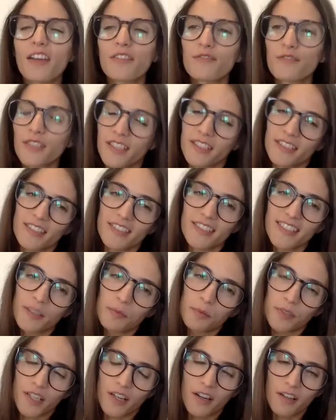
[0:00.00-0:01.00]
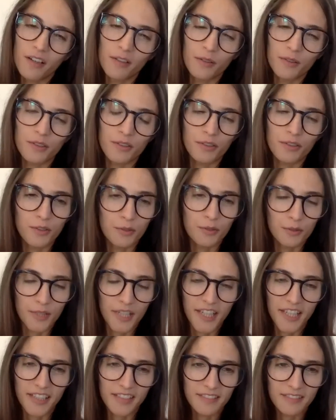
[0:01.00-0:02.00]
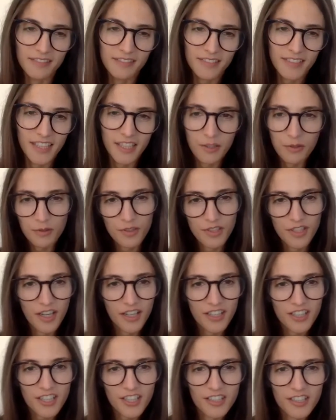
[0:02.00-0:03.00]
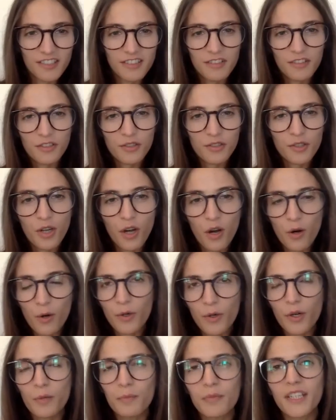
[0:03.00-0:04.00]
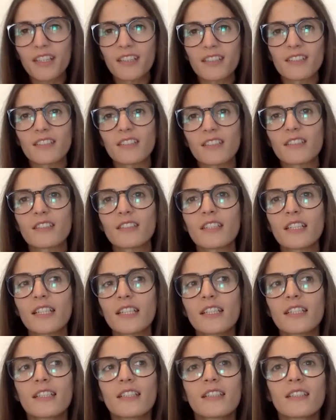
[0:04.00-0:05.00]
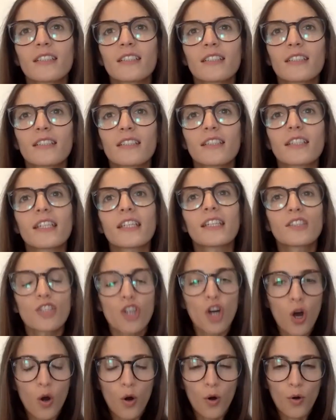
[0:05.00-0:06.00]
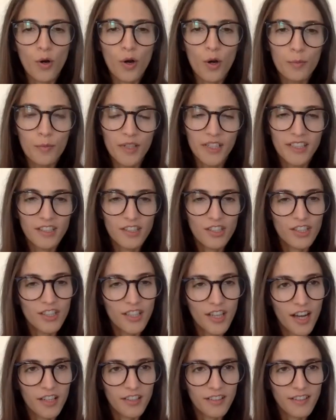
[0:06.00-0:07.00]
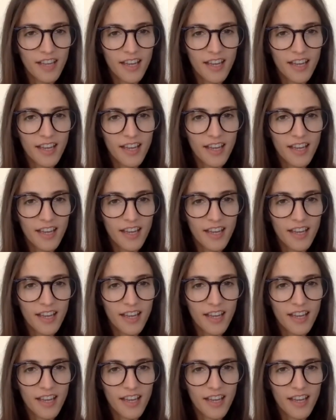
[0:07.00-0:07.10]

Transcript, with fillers: think Sleepy Hollow is a great introduction to horror, because it's horror, but it's not